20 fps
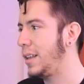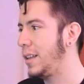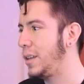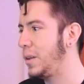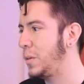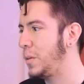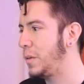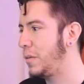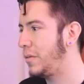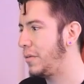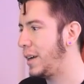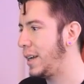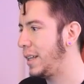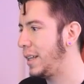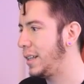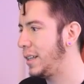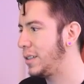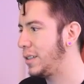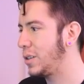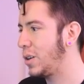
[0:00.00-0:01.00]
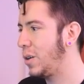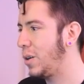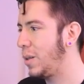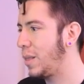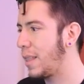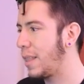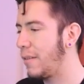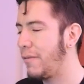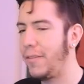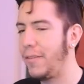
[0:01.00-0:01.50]
and you will find it's
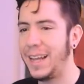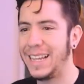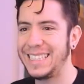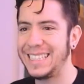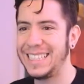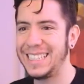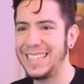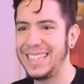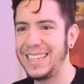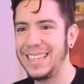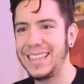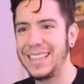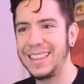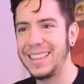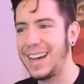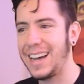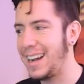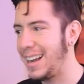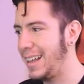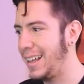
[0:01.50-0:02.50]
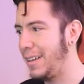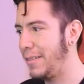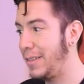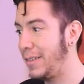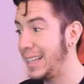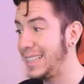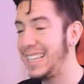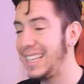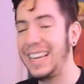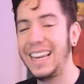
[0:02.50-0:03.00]
called Flatty
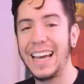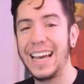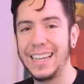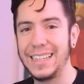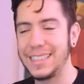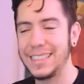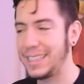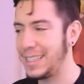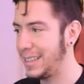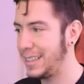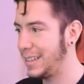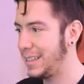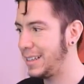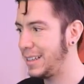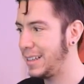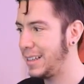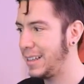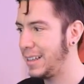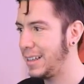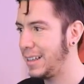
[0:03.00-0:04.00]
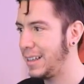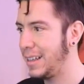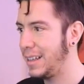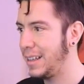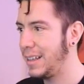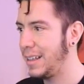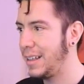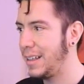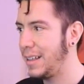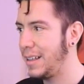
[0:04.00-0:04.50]
Light.
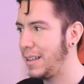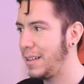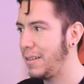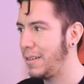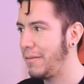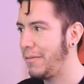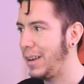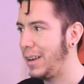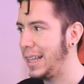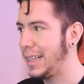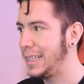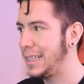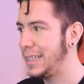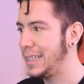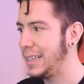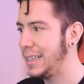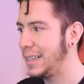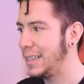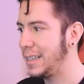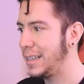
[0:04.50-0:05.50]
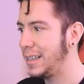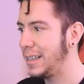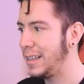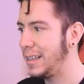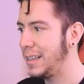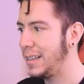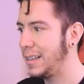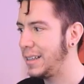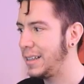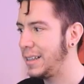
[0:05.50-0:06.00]
Flatty,
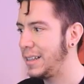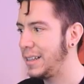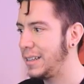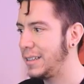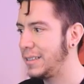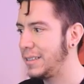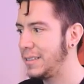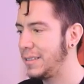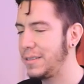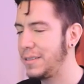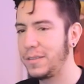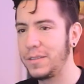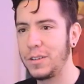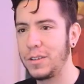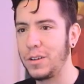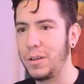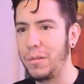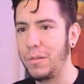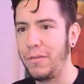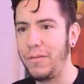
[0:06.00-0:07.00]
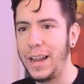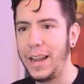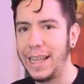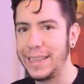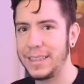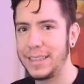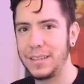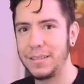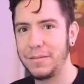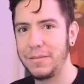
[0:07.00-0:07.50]
como
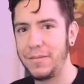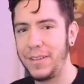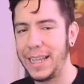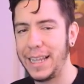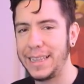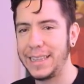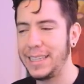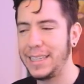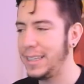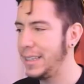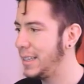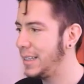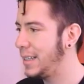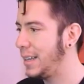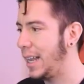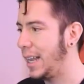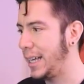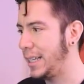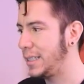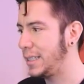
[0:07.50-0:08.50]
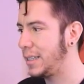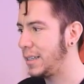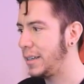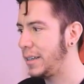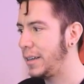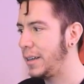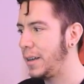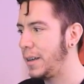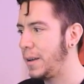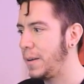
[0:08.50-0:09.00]
flat, Flatty Light.
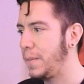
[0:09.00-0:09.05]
